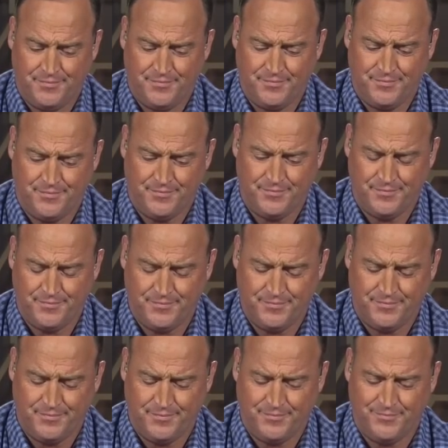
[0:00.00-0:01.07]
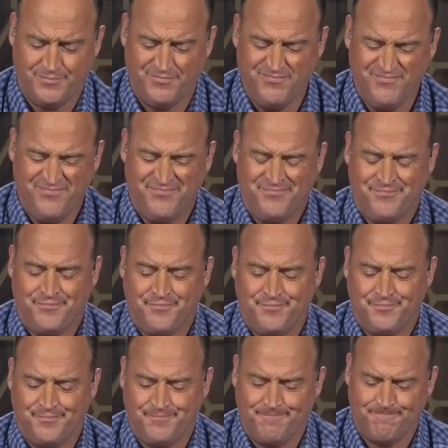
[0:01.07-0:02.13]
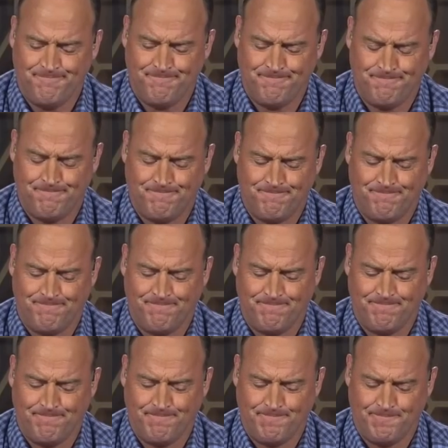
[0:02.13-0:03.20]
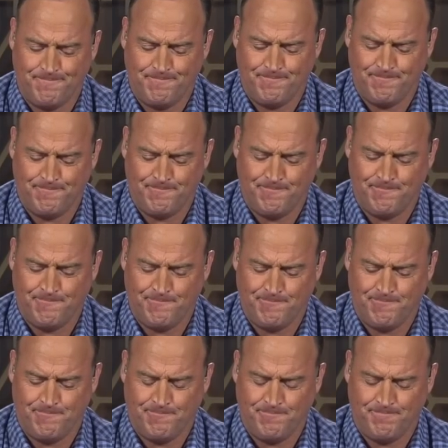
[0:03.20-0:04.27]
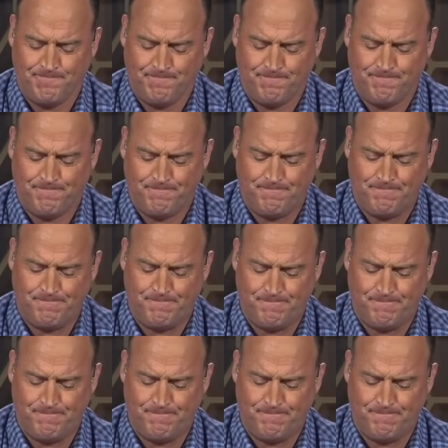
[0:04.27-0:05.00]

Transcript: (silent)